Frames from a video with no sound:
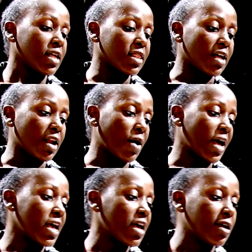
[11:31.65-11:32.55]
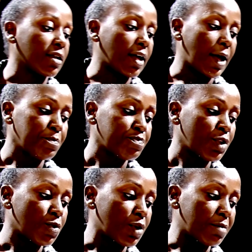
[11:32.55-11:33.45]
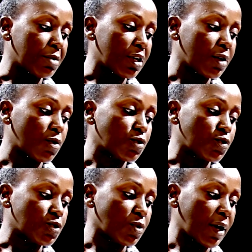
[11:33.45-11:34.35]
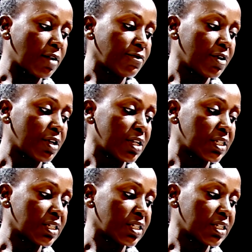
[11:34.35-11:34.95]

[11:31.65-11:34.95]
then our area will be equal to 12